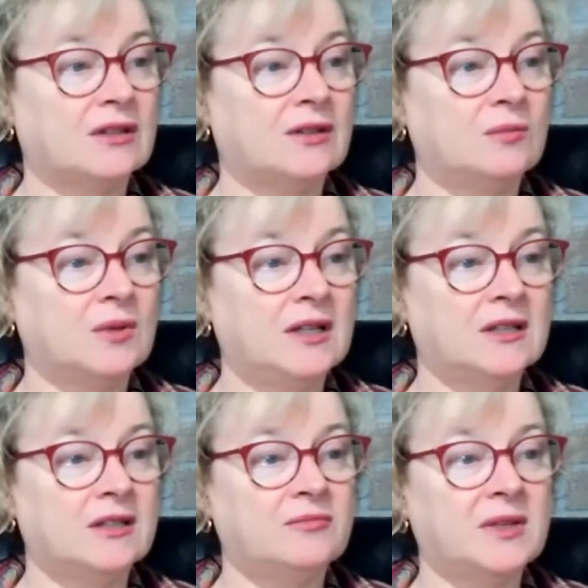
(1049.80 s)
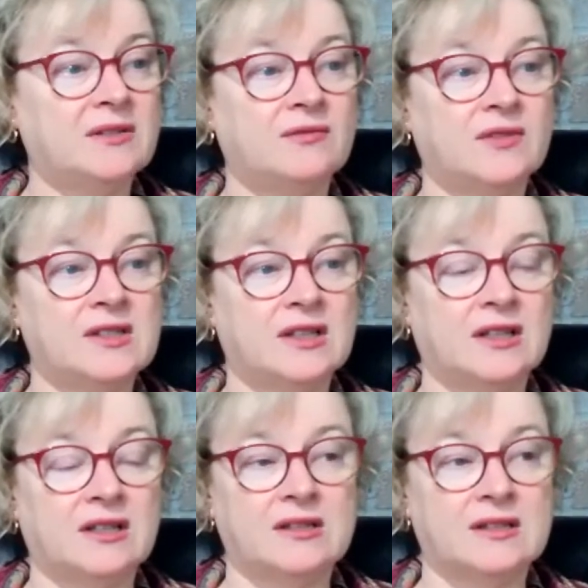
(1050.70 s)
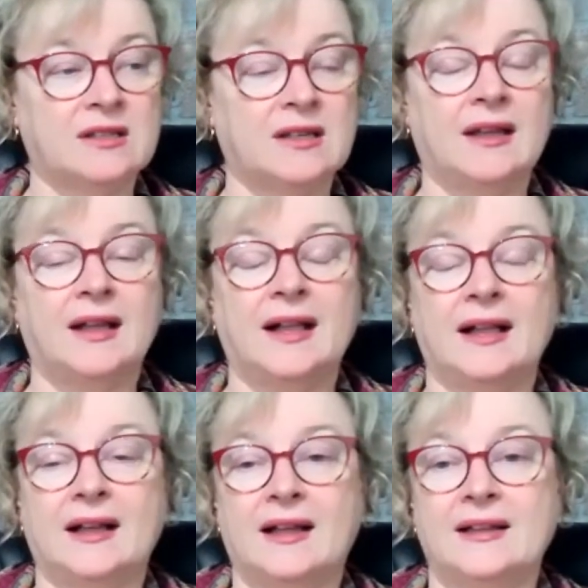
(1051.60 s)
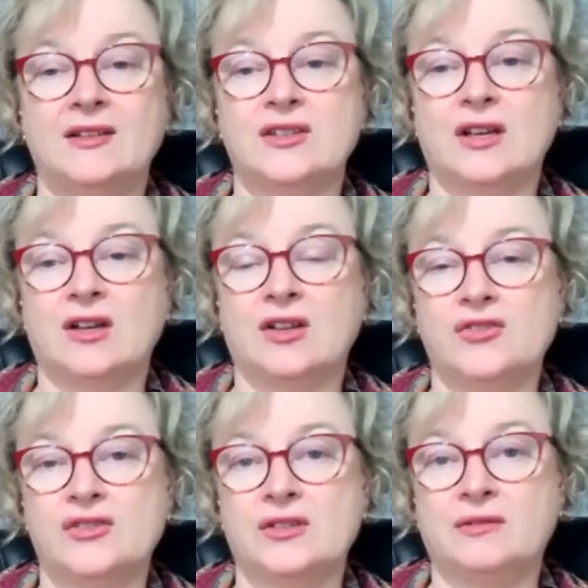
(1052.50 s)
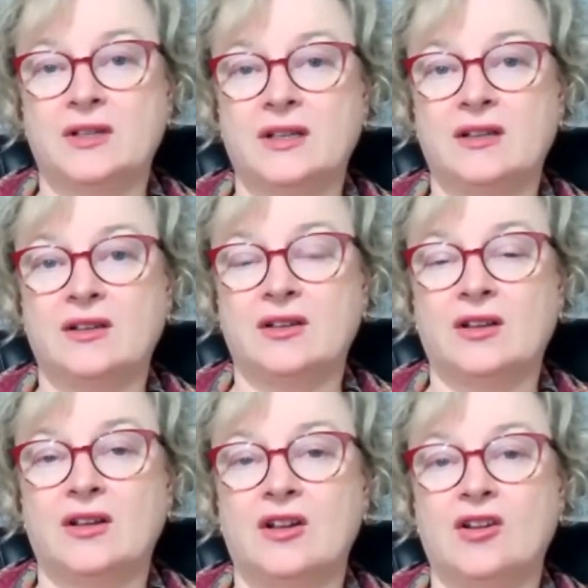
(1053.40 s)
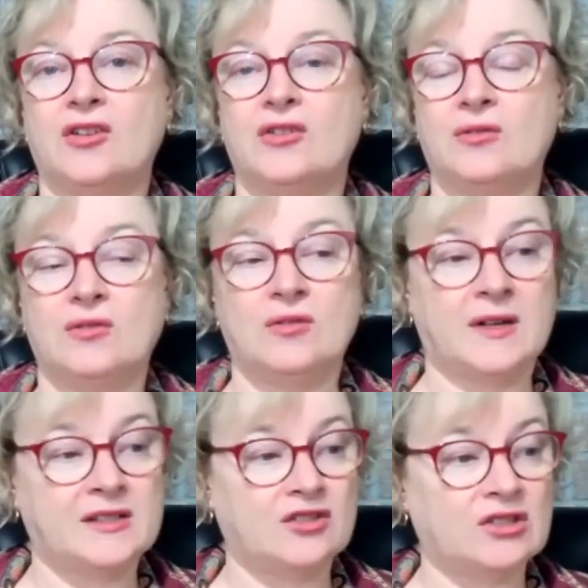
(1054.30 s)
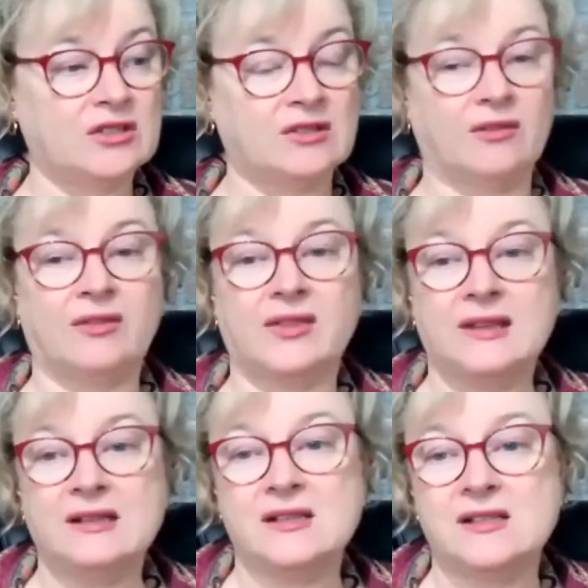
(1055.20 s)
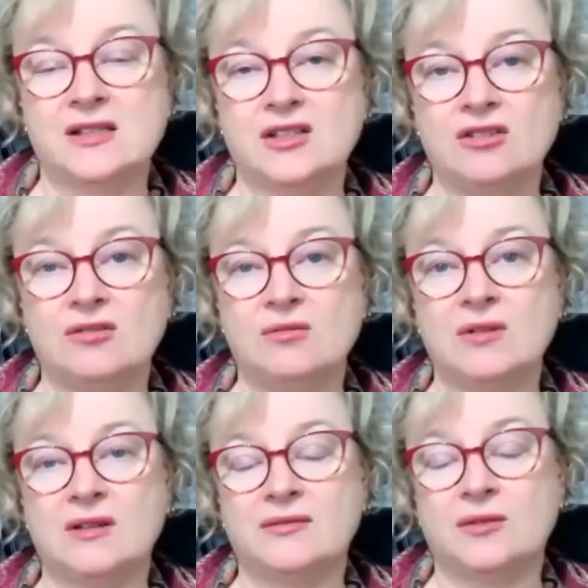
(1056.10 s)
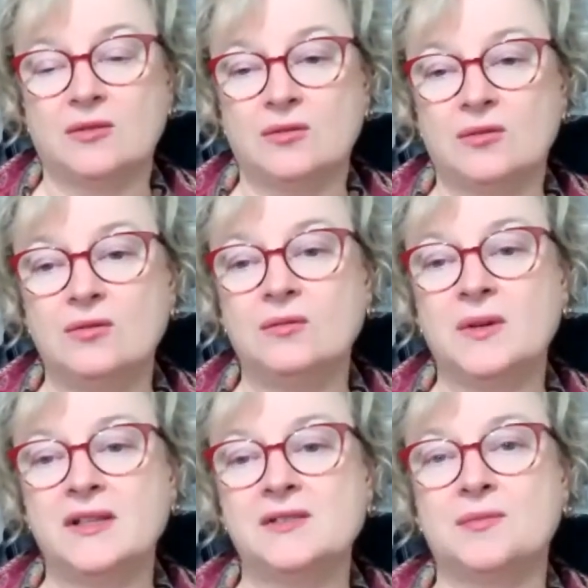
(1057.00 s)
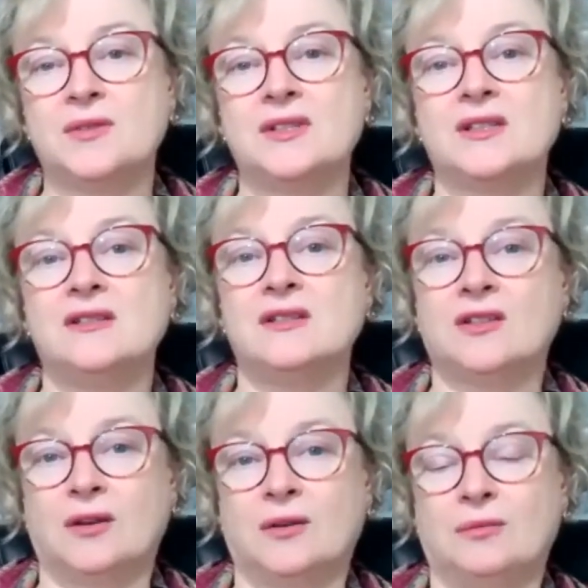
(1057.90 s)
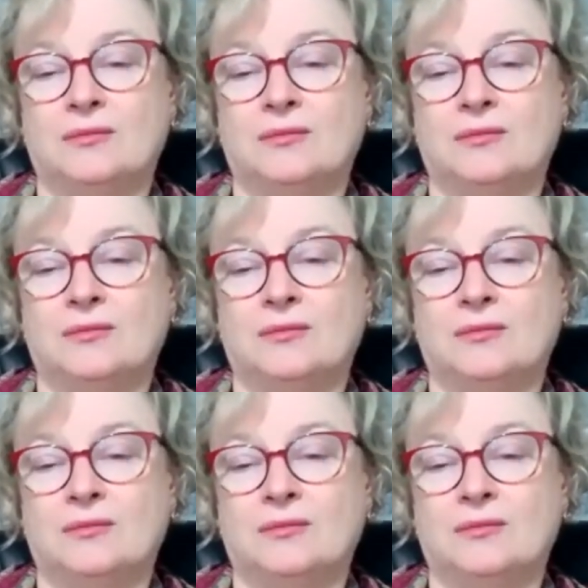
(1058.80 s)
the world of metaphysics and answering your questions on things that you have always wanted to know.